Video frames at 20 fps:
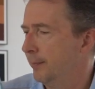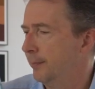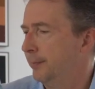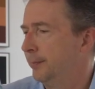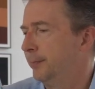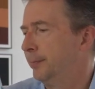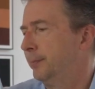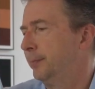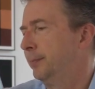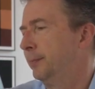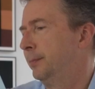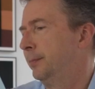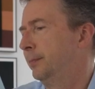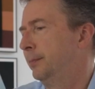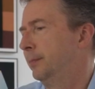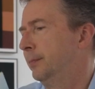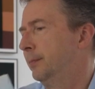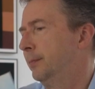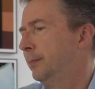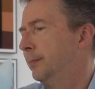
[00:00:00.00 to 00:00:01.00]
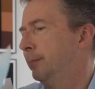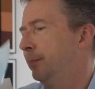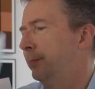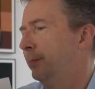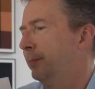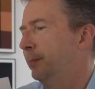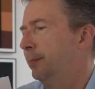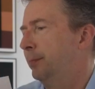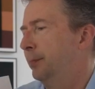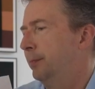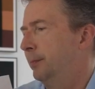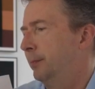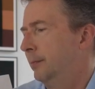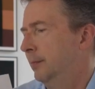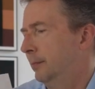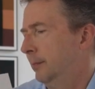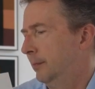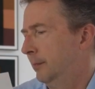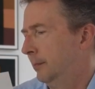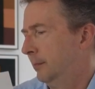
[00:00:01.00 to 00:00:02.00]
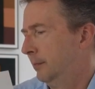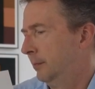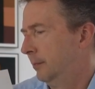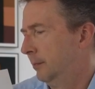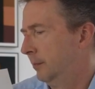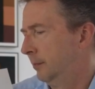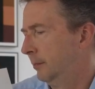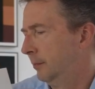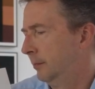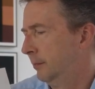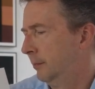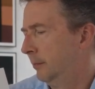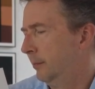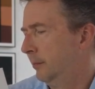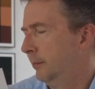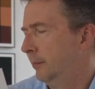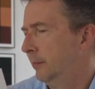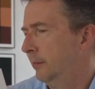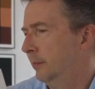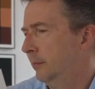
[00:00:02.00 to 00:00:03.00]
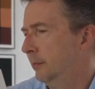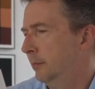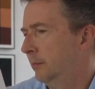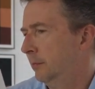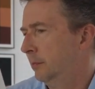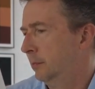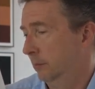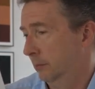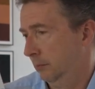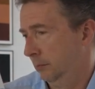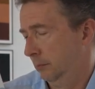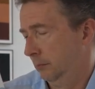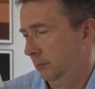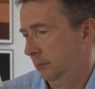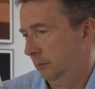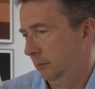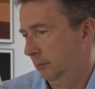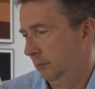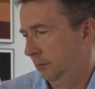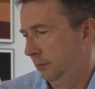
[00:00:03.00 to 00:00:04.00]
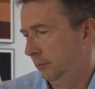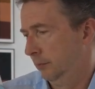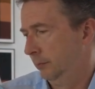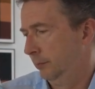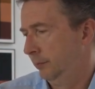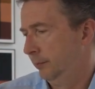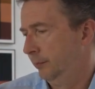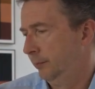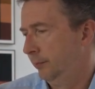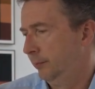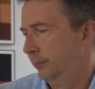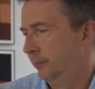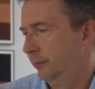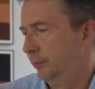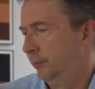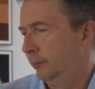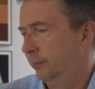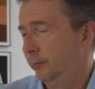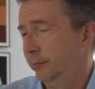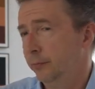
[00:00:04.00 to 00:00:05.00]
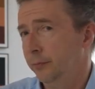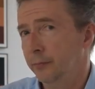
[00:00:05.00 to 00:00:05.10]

Nothing is said.